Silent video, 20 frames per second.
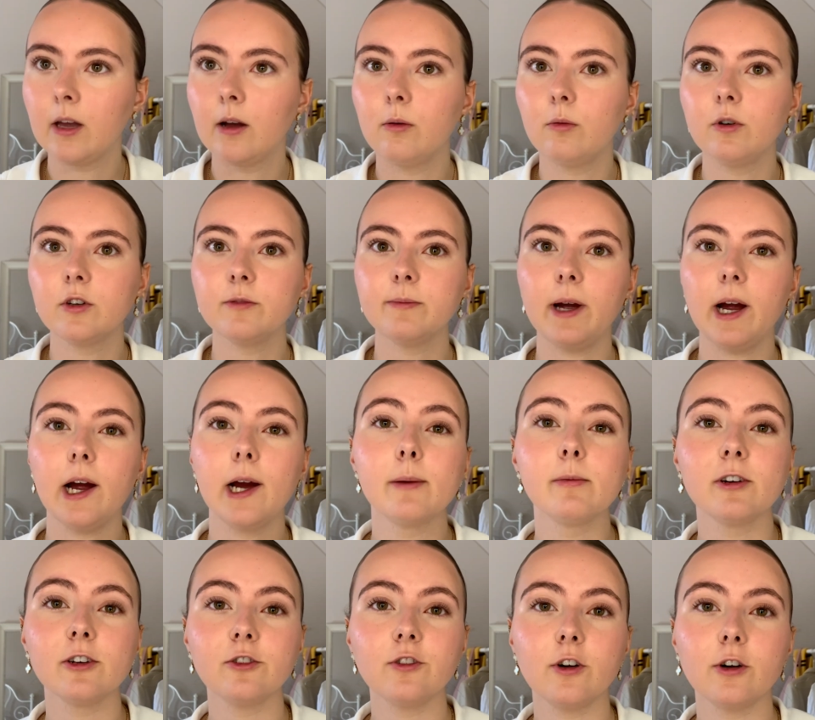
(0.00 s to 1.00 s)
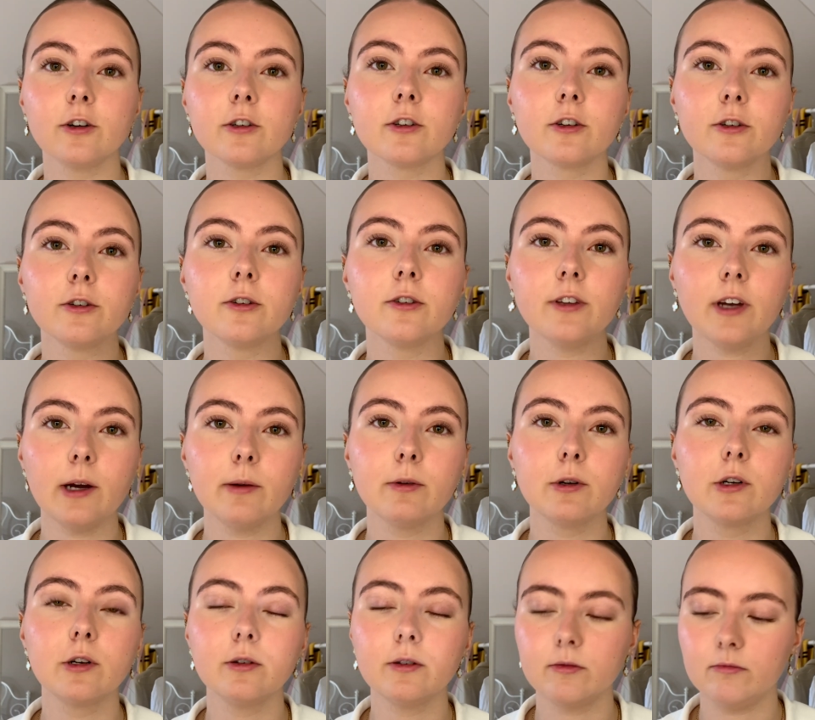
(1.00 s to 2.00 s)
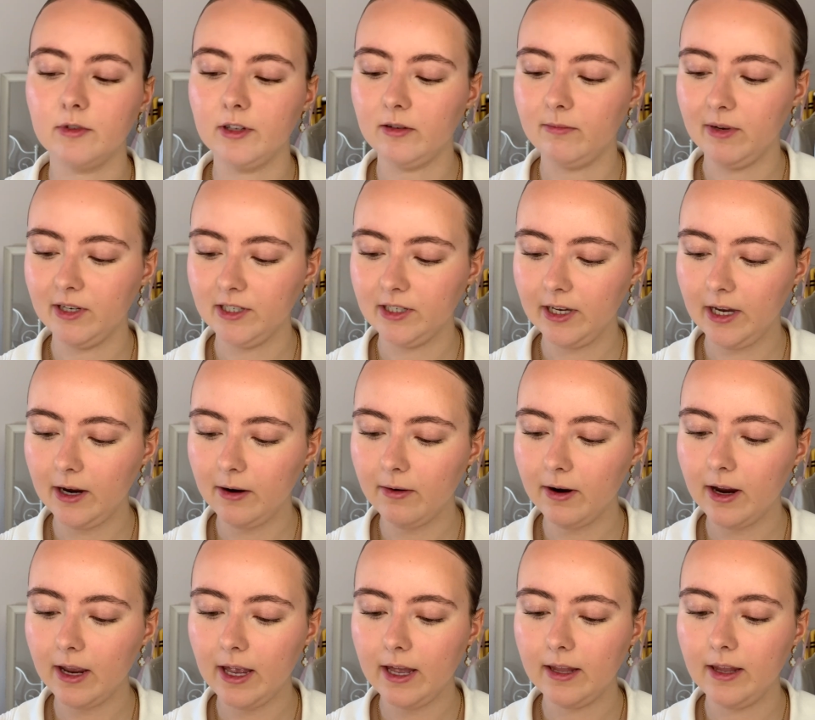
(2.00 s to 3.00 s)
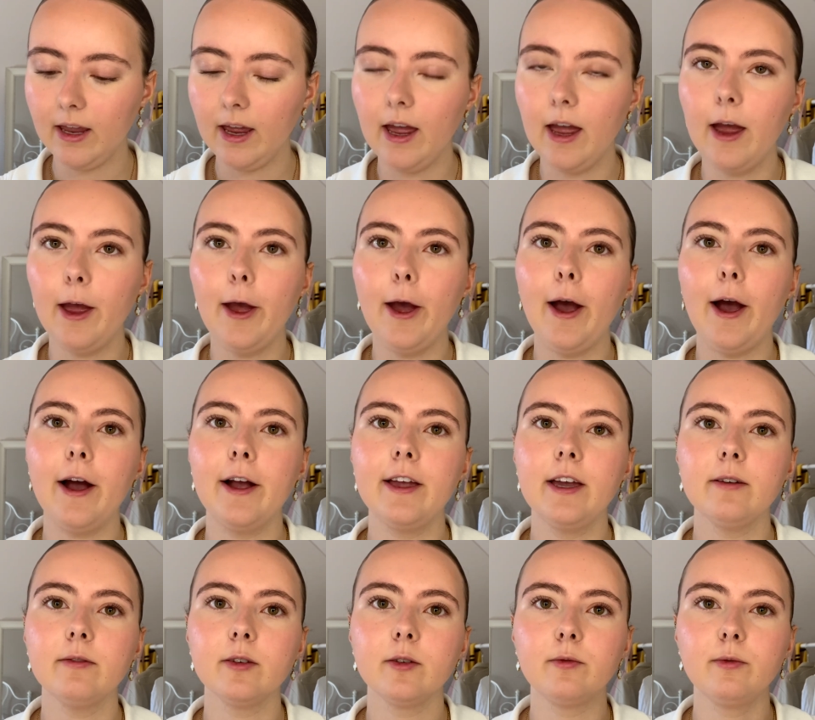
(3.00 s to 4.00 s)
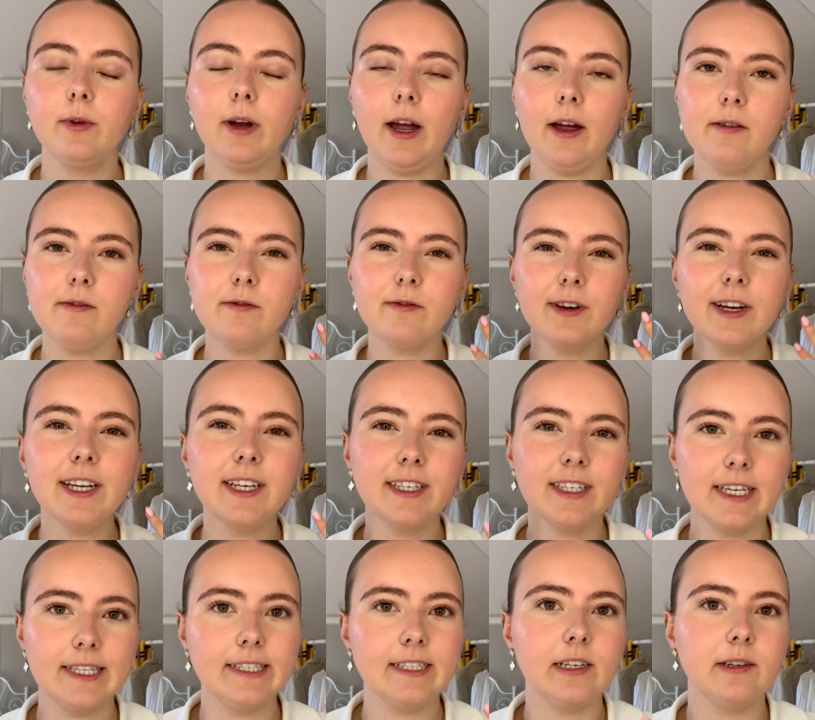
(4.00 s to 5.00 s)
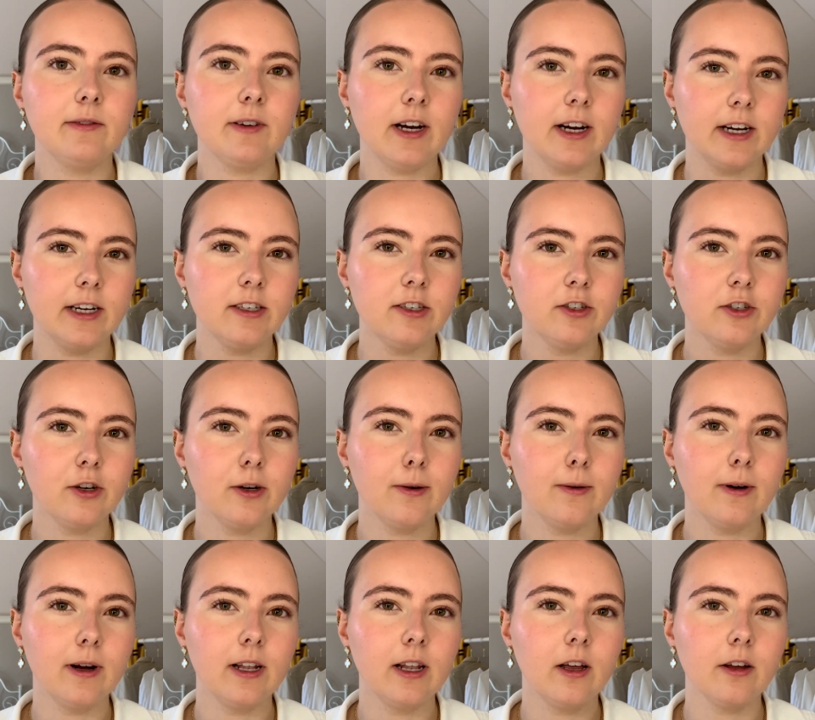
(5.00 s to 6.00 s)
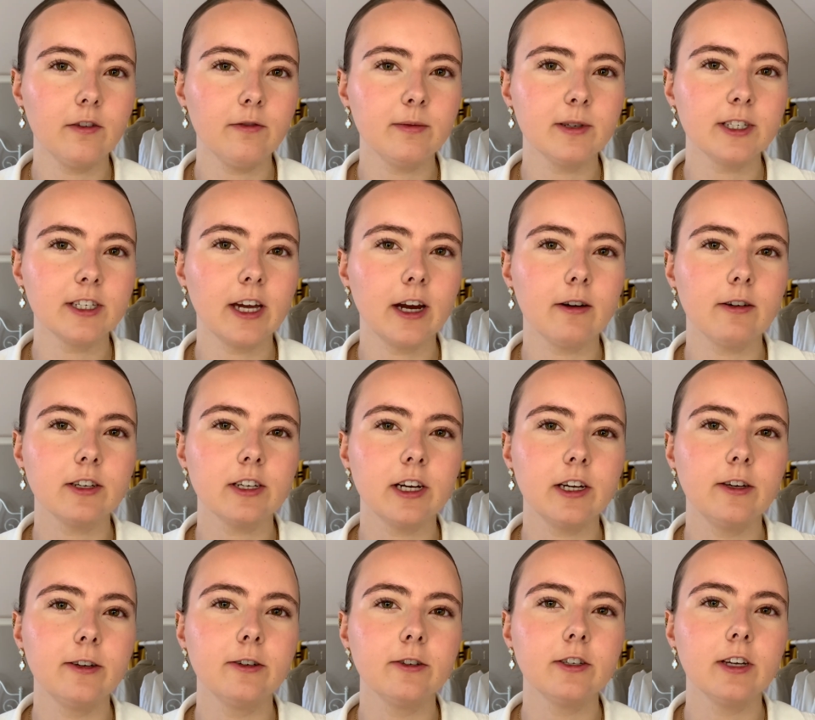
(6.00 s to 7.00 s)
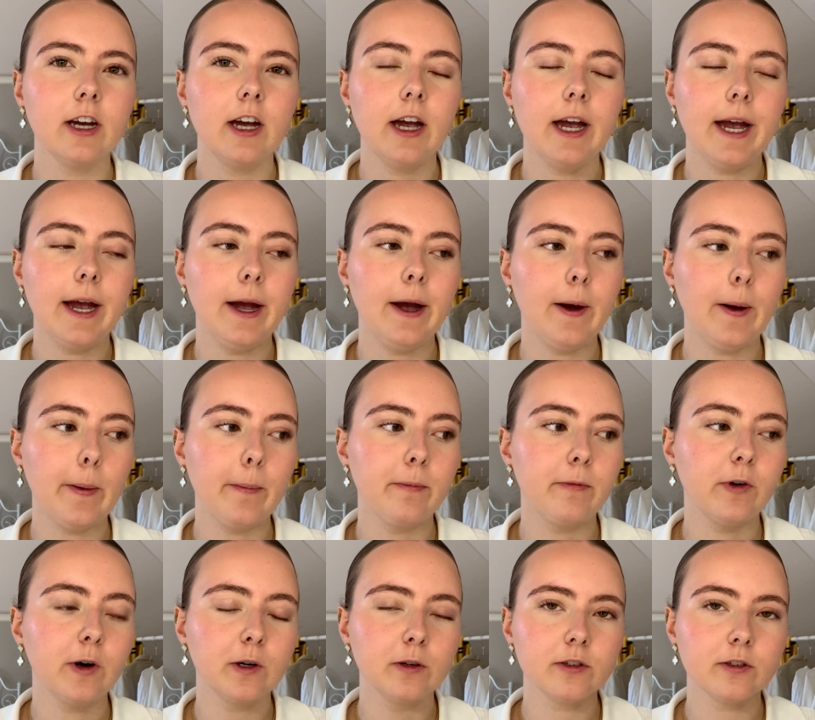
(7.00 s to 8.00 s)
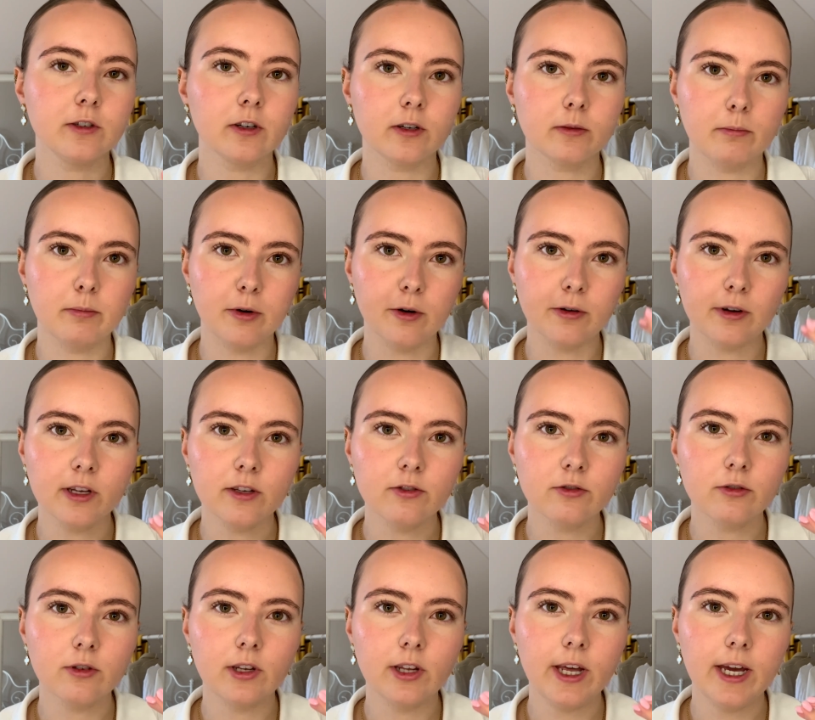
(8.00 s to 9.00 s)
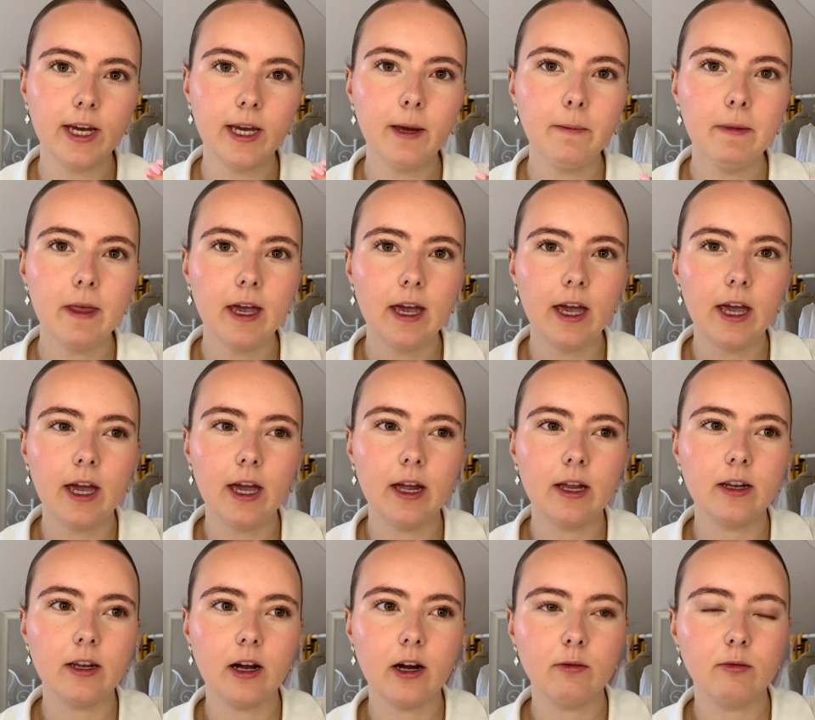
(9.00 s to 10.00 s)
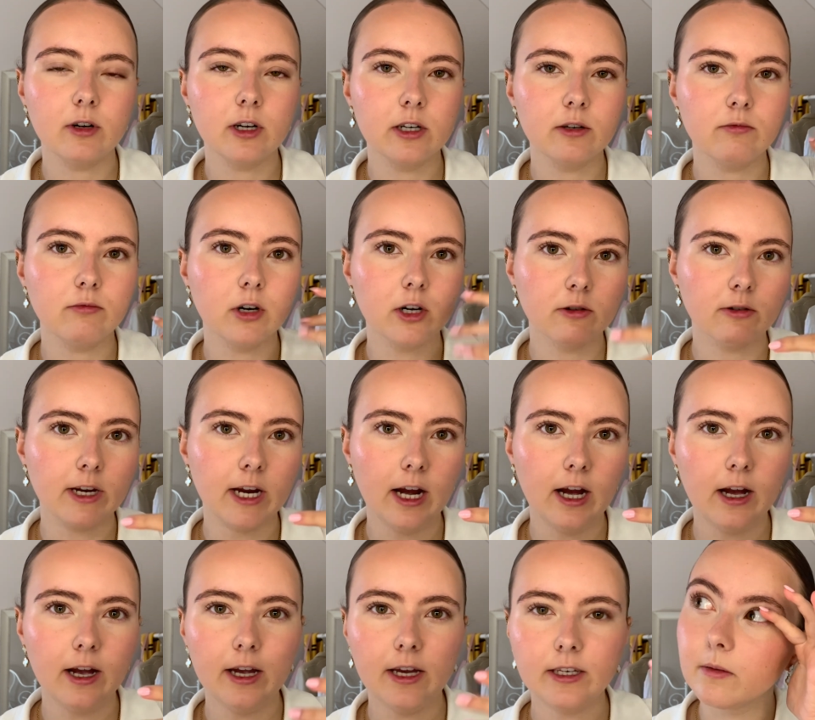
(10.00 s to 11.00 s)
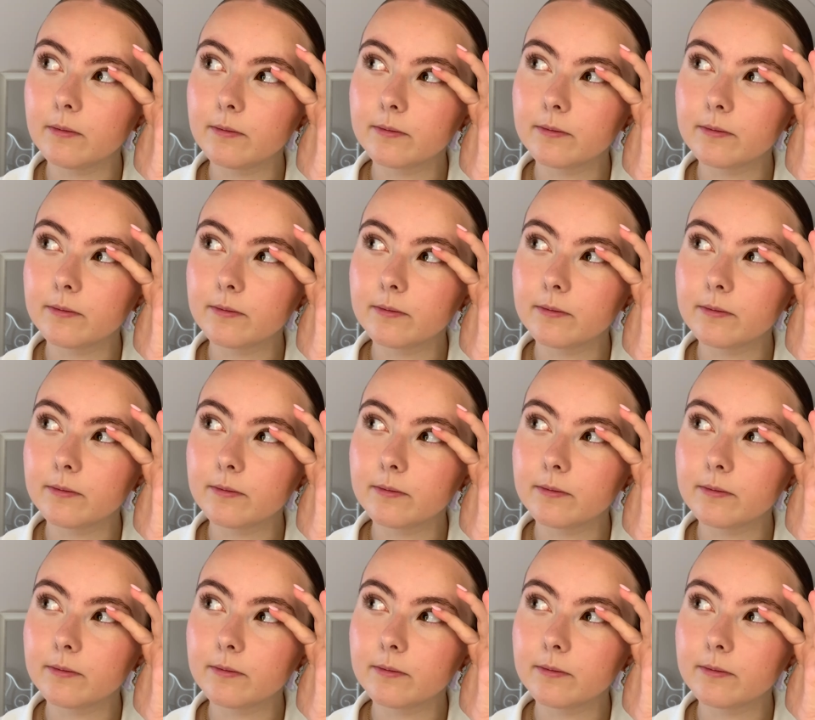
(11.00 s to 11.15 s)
Once my eyebrows are curled, I will go on with the mascara, and I have really sensitive eyes, so a lot of mascaras I use will start burning through the day, and I will get watery eyes.